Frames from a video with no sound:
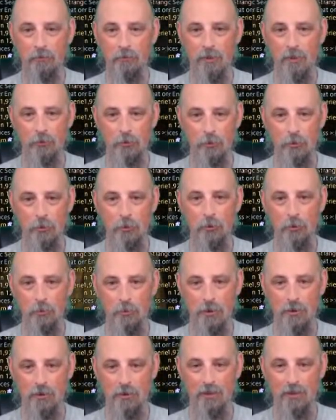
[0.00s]
introduce him
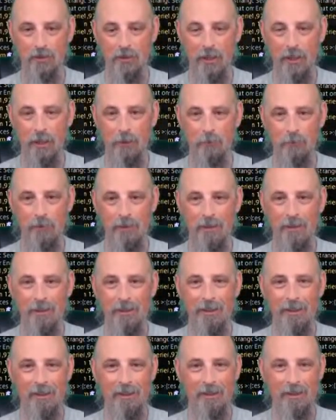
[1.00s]
to this game
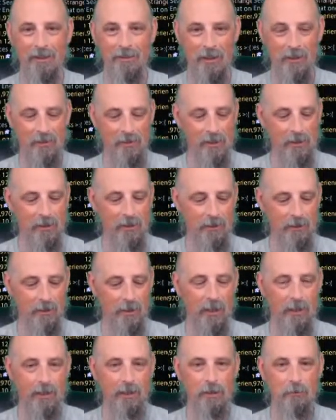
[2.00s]
because I think he'd
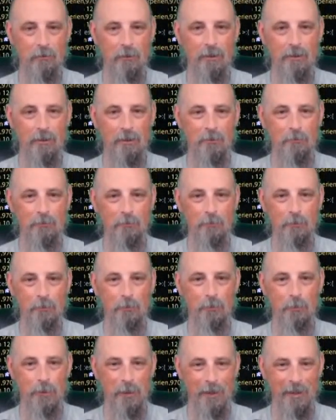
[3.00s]
like it.
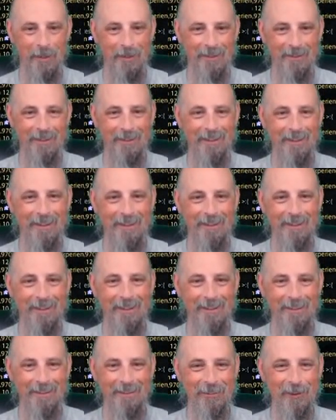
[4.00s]
But
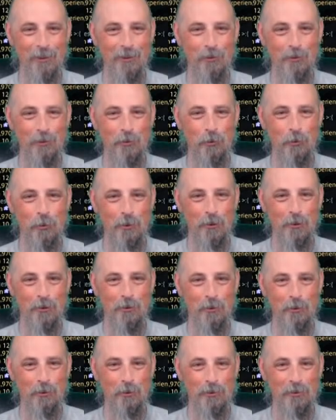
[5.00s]
he's also one of
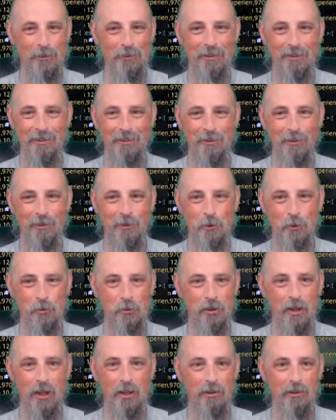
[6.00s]
those who
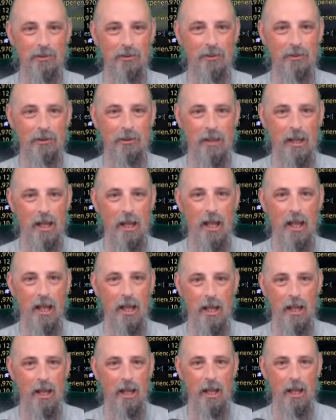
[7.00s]
does
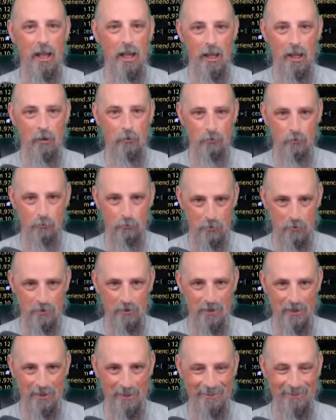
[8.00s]

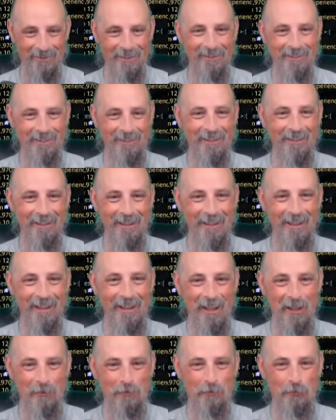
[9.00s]
everything,
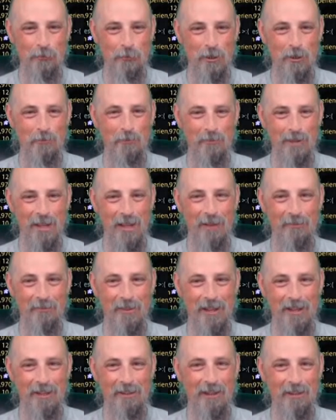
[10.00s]
and for him to have
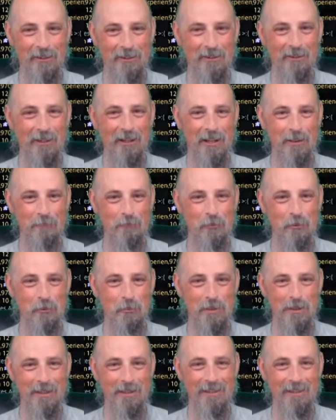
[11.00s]
that kind of time would be,